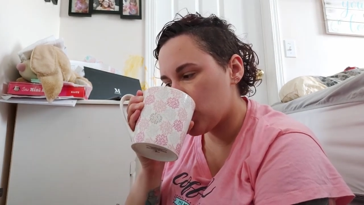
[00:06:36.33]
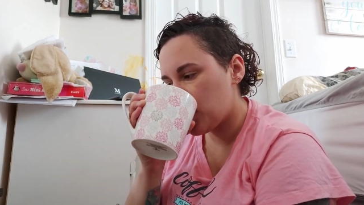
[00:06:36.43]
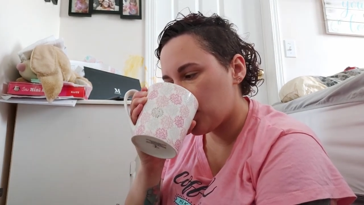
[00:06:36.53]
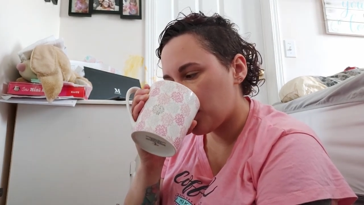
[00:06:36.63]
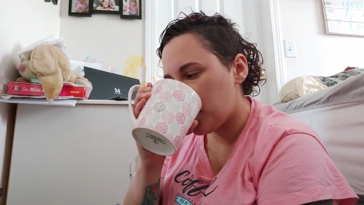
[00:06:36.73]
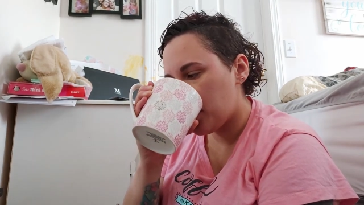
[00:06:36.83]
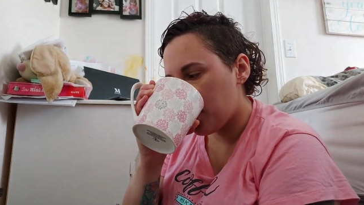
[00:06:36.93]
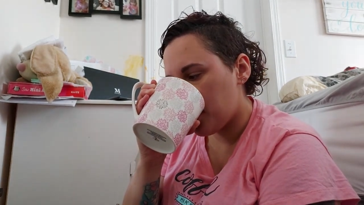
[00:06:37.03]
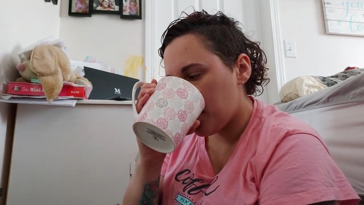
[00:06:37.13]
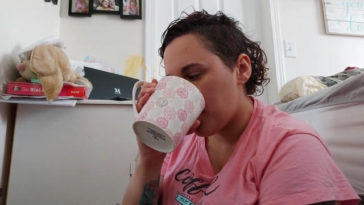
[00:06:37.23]

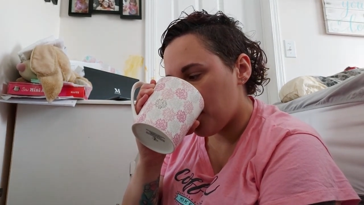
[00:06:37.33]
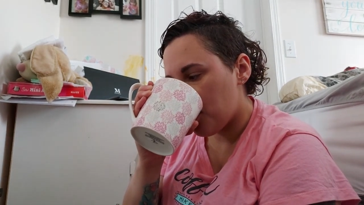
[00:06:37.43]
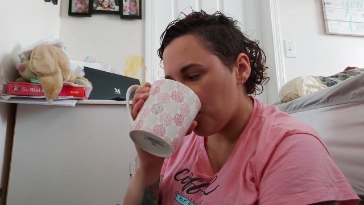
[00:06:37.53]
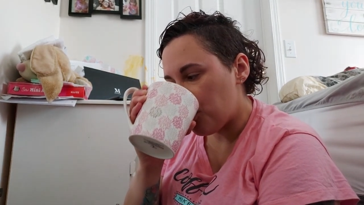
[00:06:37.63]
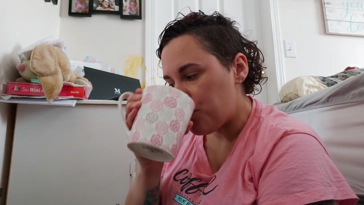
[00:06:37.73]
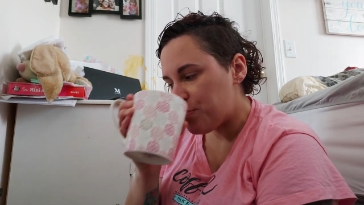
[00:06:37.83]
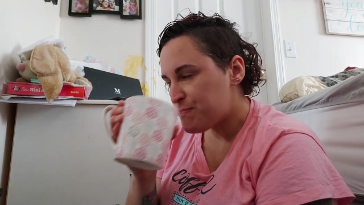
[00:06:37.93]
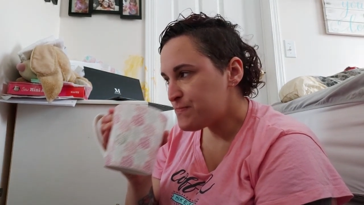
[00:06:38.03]
No one is speaking in this clip.